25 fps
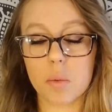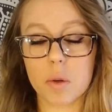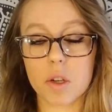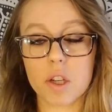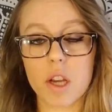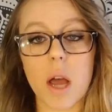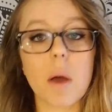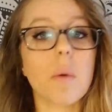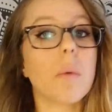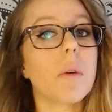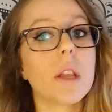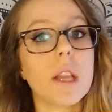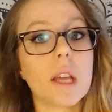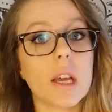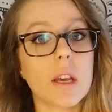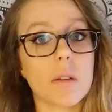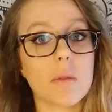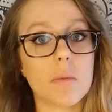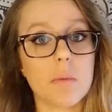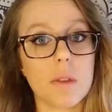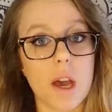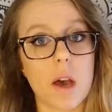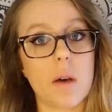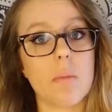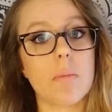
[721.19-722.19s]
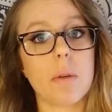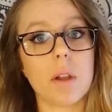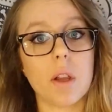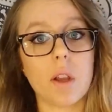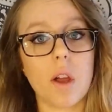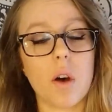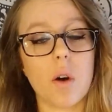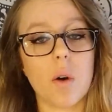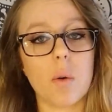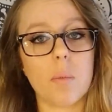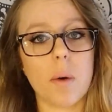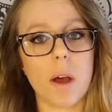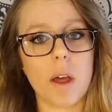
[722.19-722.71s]
which I will link down
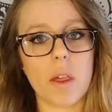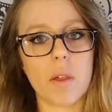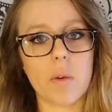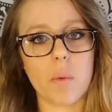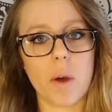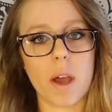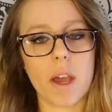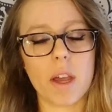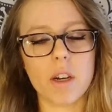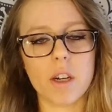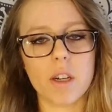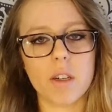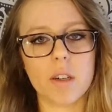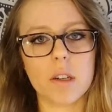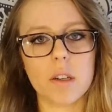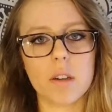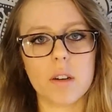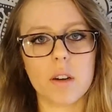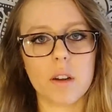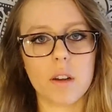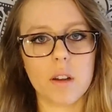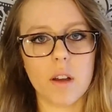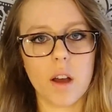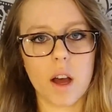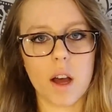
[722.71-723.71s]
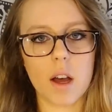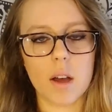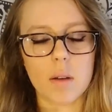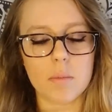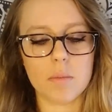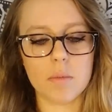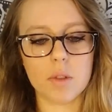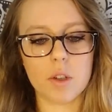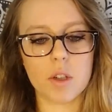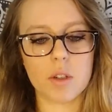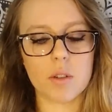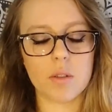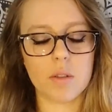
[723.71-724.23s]
below, by the way. Her
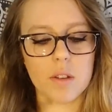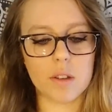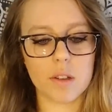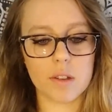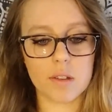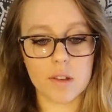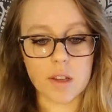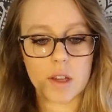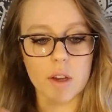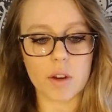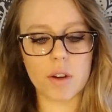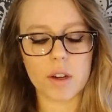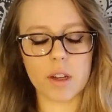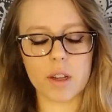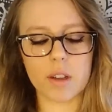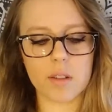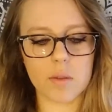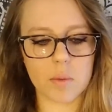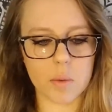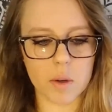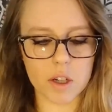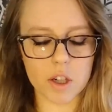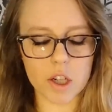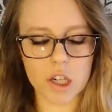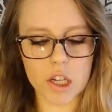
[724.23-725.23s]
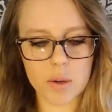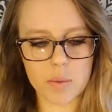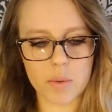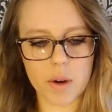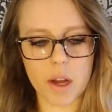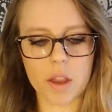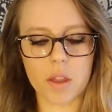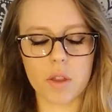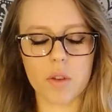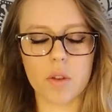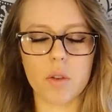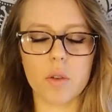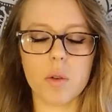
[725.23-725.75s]
series where she
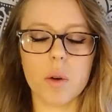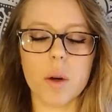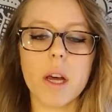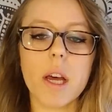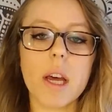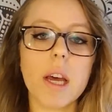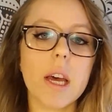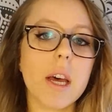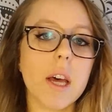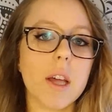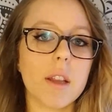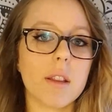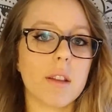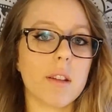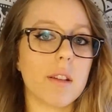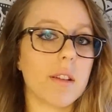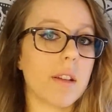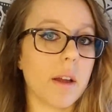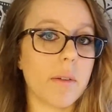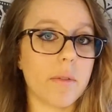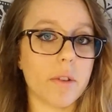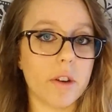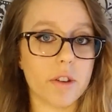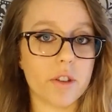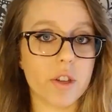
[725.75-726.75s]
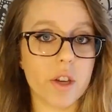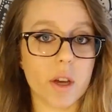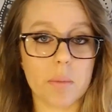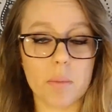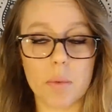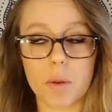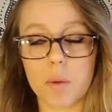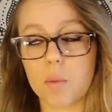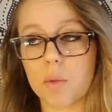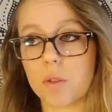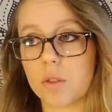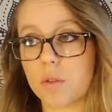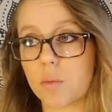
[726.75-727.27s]
read through The Savior's
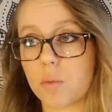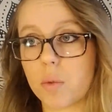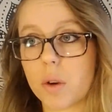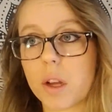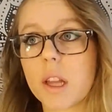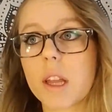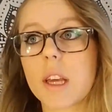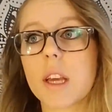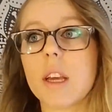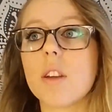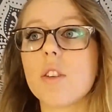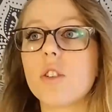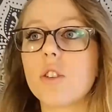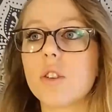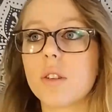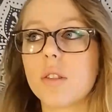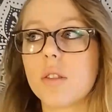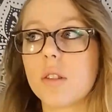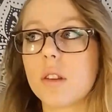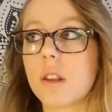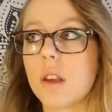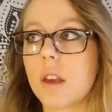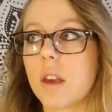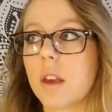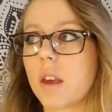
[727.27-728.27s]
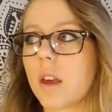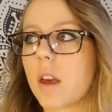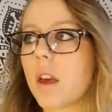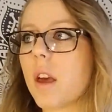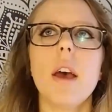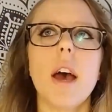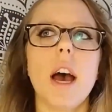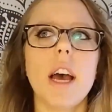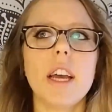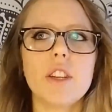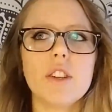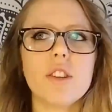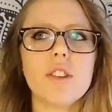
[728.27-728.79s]
Champion was really interesting.
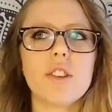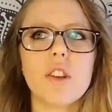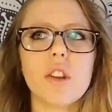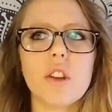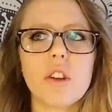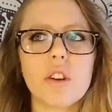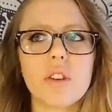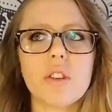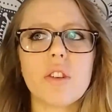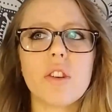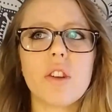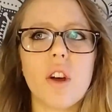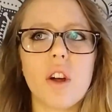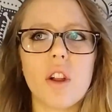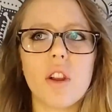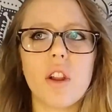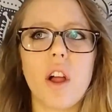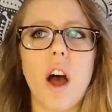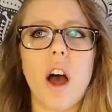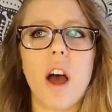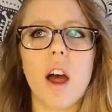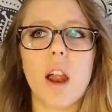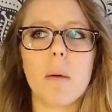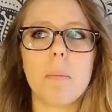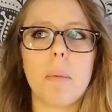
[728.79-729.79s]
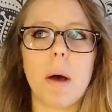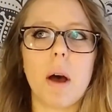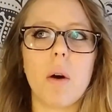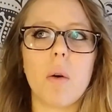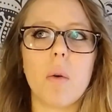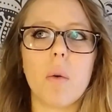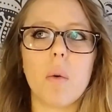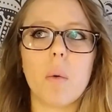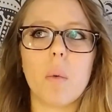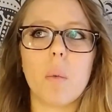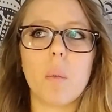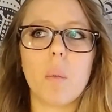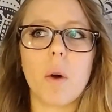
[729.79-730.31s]
I just learned a lot
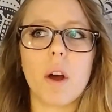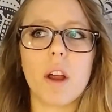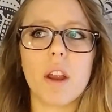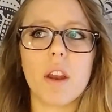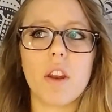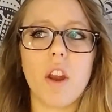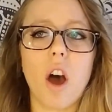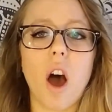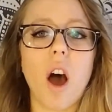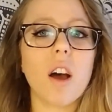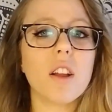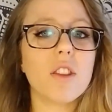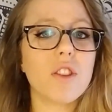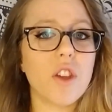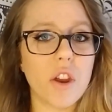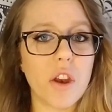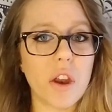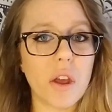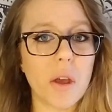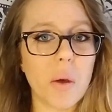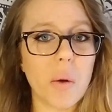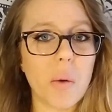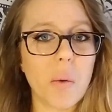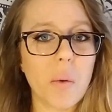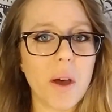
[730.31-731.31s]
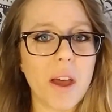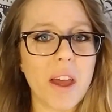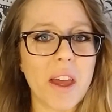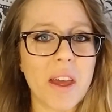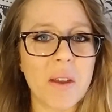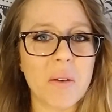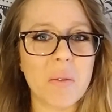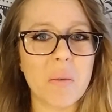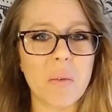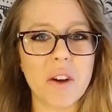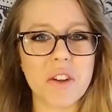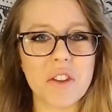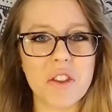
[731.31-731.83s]
about what not to do
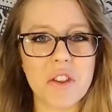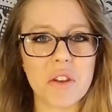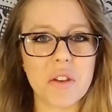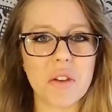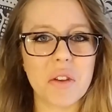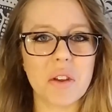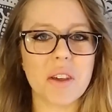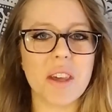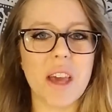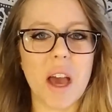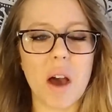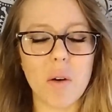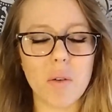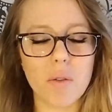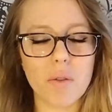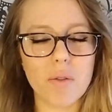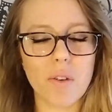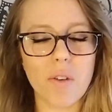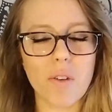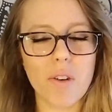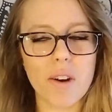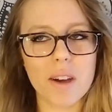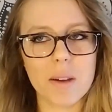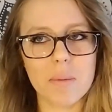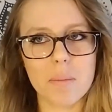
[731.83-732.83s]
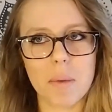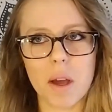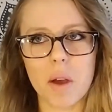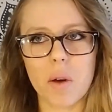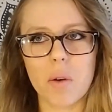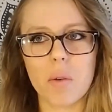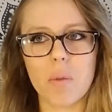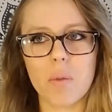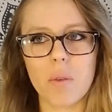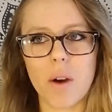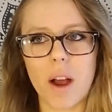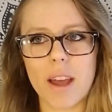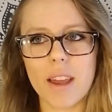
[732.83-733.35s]
and what to look out for in my
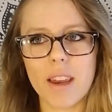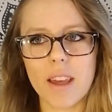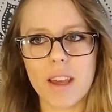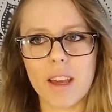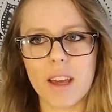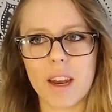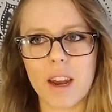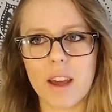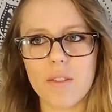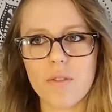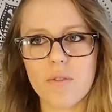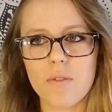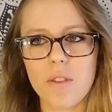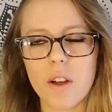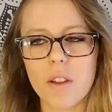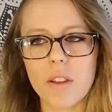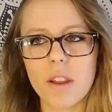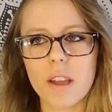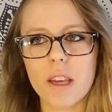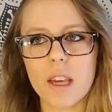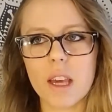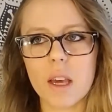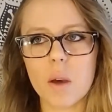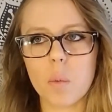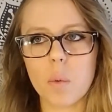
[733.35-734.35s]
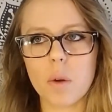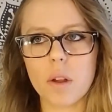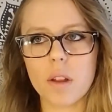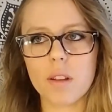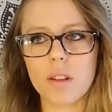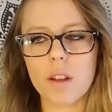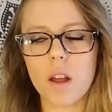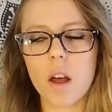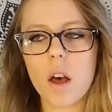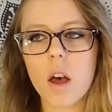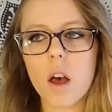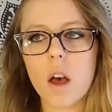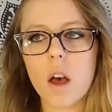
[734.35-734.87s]
own writing, and I felt like it was